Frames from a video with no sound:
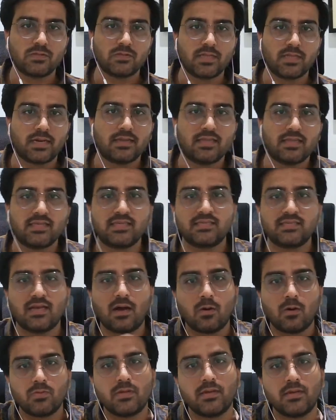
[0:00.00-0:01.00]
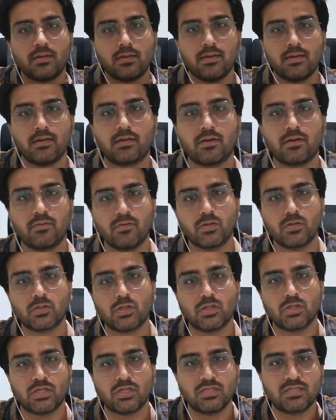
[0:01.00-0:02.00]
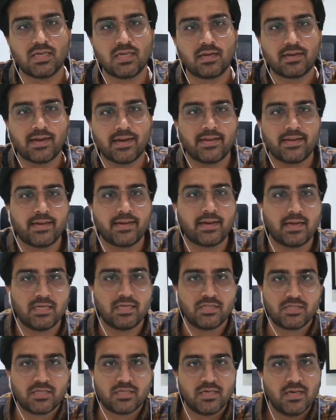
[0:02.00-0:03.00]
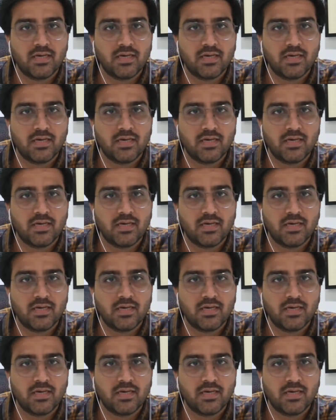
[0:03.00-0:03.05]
that this is how the interviews questions are categorized.